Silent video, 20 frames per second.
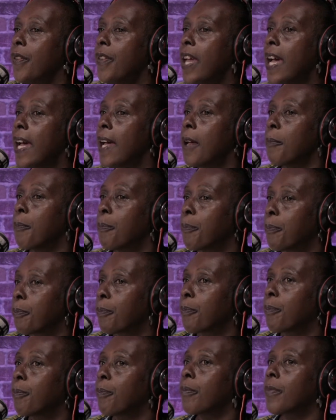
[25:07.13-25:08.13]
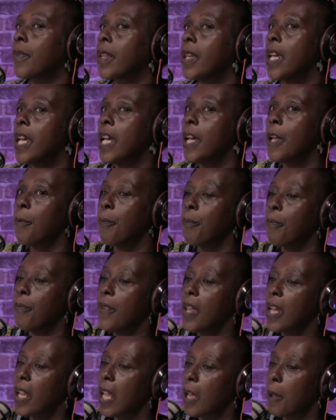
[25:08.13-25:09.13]
to let people understand, is
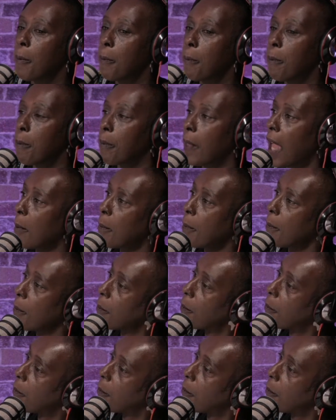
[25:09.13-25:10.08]
it? You can get, if I wanted